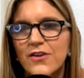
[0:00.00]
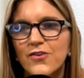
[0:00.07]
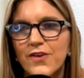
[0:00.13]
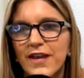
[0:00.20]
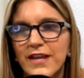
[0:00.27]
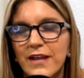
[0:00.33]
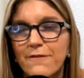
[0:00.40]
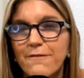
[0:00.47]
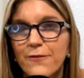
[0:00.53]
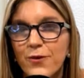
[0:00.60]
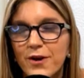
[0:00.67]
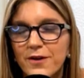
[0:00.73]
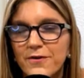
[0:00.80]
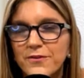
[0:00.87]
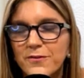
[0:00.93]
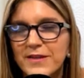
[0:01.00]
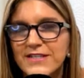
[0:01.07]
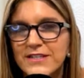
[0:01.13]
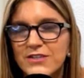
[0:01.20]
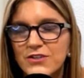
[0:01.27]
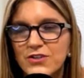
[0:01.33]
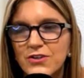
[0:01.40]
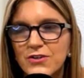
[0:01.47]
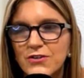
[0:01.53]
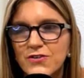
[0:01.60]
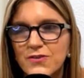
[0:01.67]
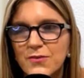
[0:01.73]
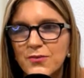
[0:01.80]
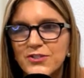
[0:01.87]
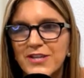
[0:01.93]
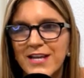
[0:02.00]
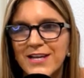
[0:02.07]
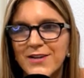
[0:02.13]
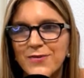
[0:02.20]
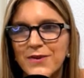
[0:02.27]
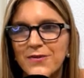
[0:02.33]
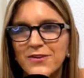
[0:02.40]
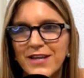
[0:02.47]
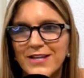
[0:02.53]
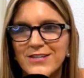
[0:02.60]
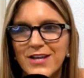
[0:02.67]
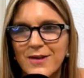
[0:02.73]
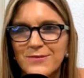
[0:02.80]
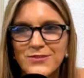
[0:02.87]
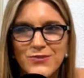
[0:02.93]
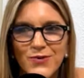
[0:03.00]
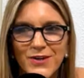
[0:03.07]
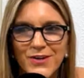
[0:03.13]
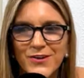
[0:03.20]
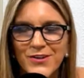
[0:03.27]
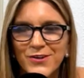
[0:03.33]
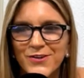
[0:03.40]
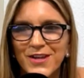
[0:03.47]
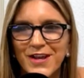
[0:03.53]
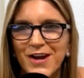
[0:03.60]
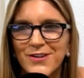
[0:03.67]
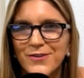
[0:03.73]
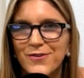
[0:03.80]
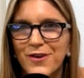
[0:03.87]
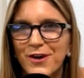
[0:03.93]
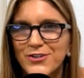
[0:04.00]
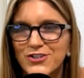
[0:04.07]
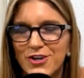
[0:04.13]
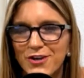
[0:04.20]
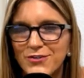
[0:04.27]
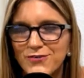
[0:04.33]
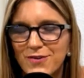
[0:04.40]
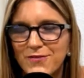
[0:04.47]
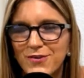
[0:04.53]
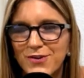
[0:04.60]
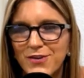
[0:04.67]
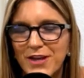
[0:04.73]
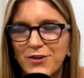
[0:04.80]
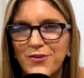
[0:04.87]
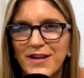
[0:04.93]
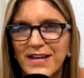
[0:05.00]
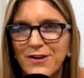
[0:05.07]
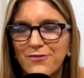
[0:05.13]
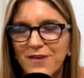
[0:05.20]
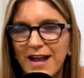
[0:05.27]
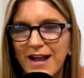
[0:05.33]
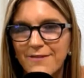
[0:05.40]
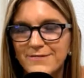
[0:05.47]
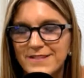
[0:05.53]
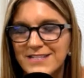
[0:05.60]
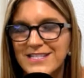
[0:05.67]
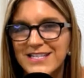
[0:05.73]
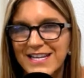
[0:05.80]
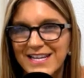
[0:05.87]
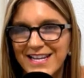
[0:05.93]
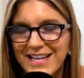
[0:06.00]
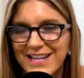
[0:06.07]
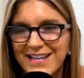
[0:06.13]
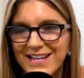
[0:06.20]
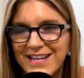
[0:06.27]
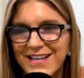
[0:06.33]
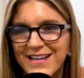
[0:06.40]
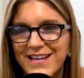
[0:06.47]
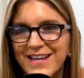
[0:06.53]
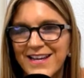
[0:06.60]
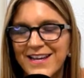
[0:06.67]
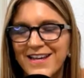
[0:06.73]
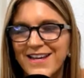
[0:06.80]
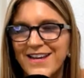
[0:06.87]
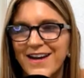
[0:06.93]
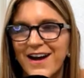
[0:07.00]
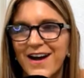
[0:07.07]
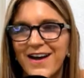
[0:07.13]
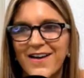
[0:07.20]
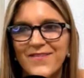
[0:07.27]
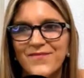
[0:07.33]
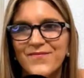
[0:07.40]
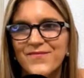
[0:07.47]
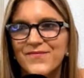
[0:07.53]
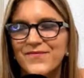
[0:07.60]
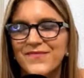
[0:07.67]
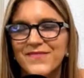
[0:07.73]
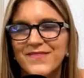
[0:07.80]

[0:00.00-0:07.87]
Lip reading: creating a fort with my sisters, pretending we were like Tom Sawyer, like on Charles River, like creating a raft and sinking. The